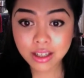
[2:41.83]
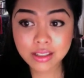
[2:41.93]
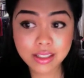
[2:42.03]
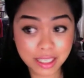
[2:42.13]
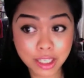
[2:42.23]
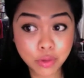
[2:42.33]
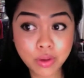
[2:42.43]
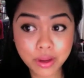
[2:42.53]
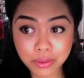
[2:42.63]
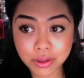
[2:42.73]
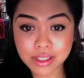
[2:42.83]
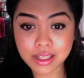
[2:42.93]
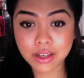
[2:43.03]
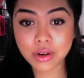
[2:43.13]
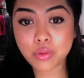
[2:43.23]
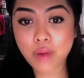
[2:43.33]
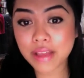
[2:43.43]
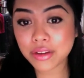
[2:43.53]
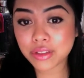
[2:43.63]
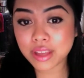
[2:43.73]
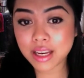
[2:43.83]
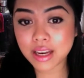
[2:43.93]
to kill one person rather than